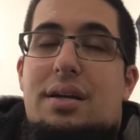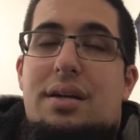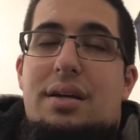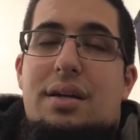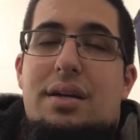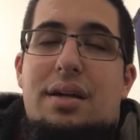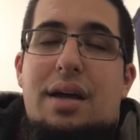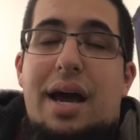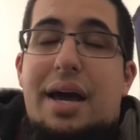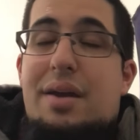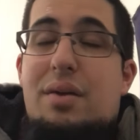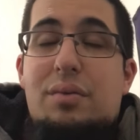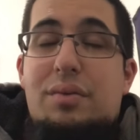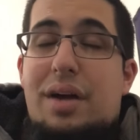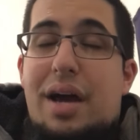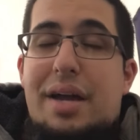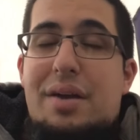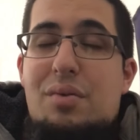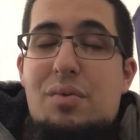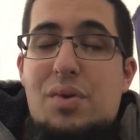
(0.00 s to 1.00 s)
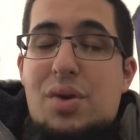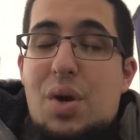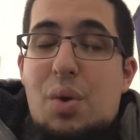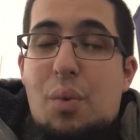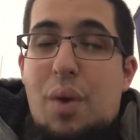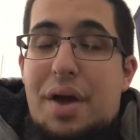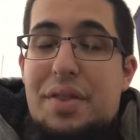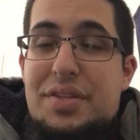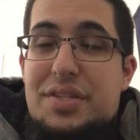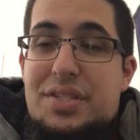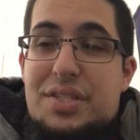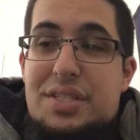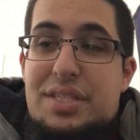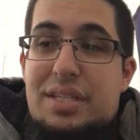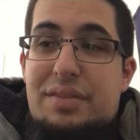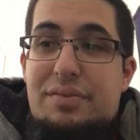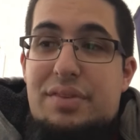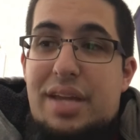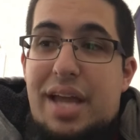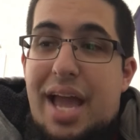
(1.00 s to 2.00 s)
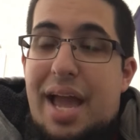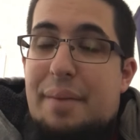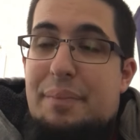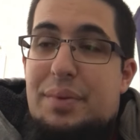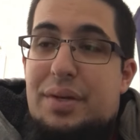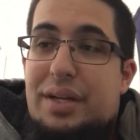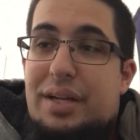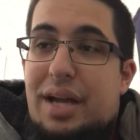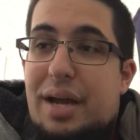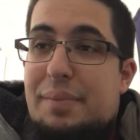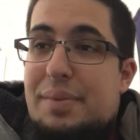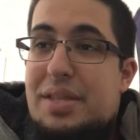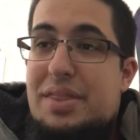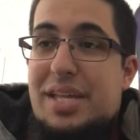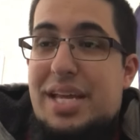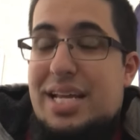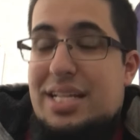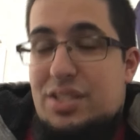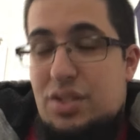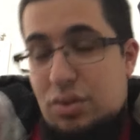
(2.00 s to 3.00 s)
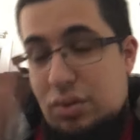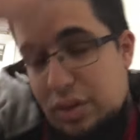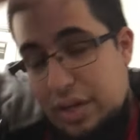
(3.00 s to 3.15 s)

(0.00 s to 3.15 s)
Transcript: I don't know why this is even happening. I mean, the internal